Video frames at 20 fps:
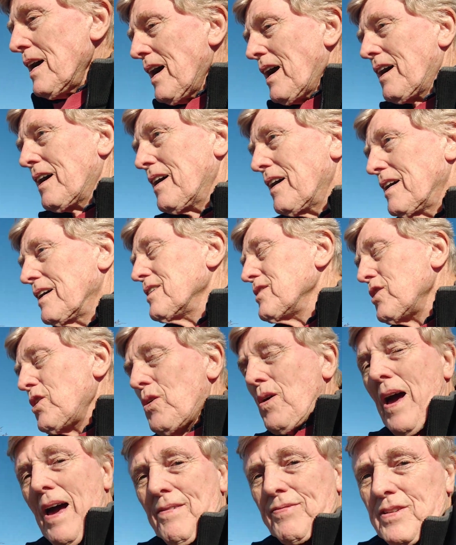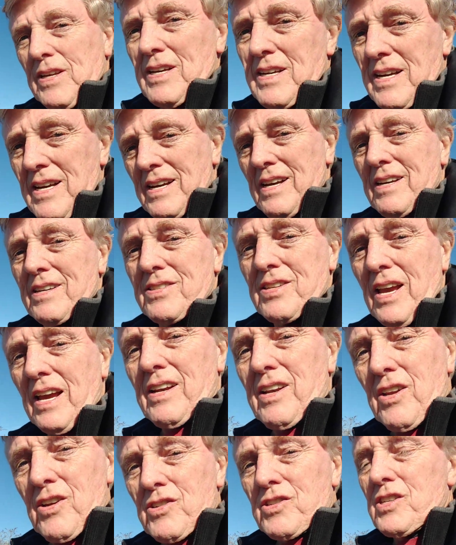Uh, you have to say
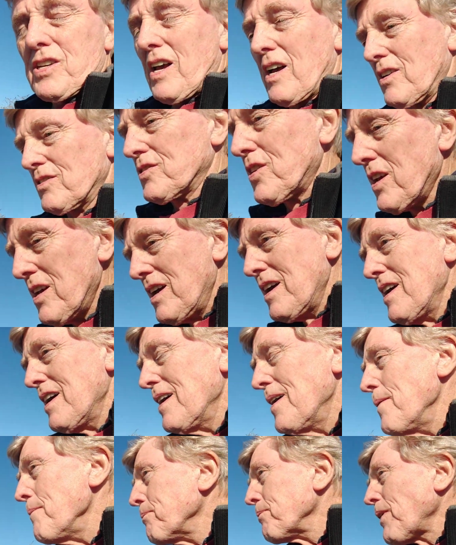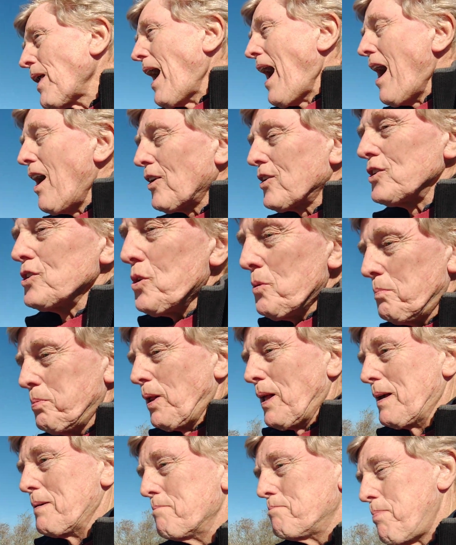to yourselves, how can you
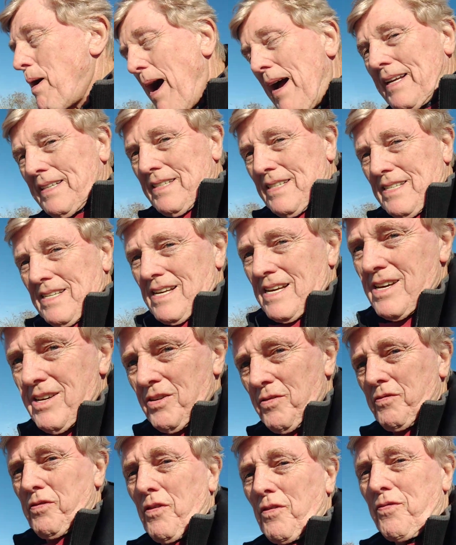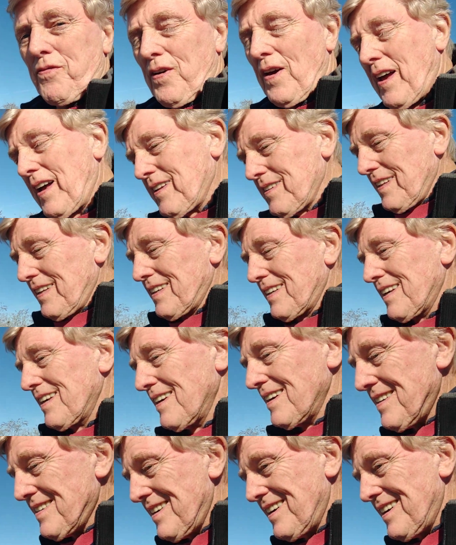blame Biden for failing